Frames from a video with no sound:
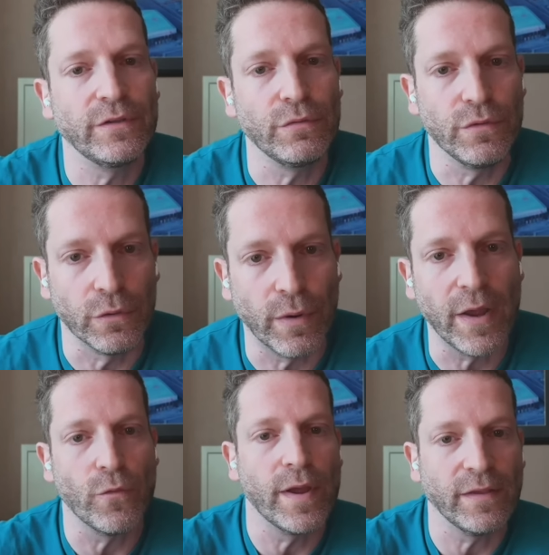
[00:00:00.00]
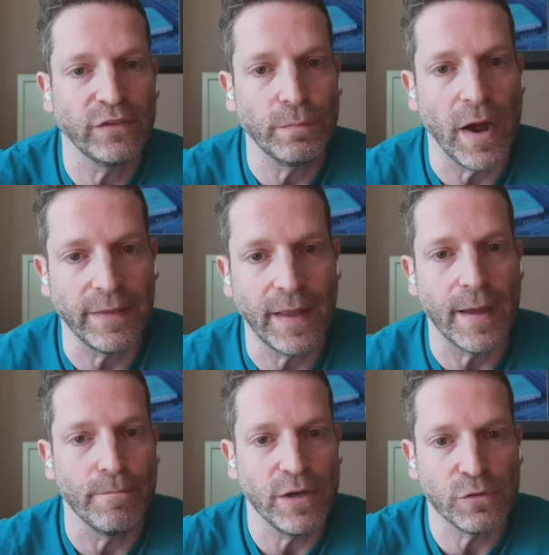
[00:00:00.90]
to the right wing spot
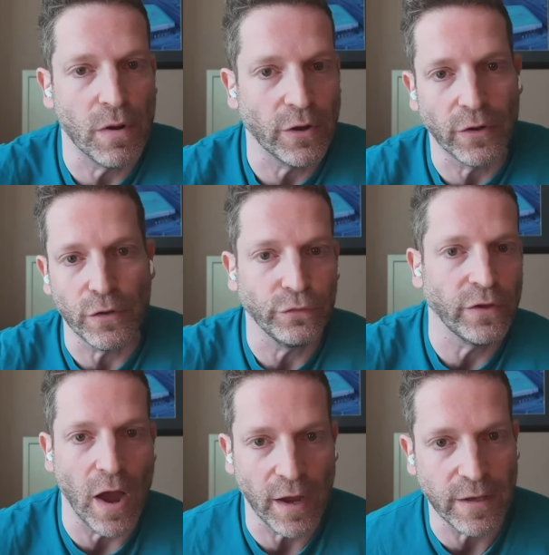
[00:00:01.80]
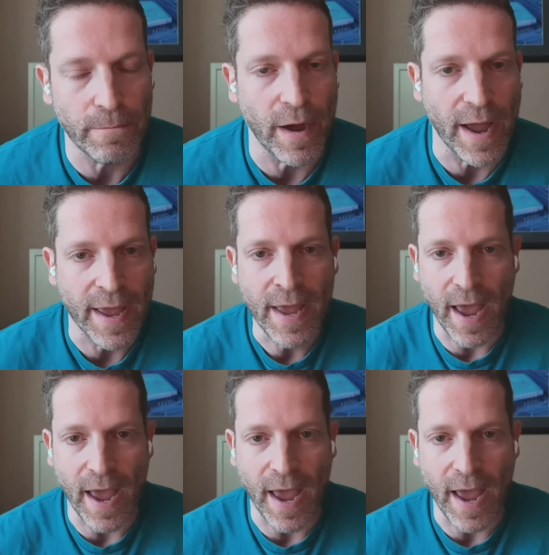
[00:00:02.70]
that Mitch Marner used to occupy,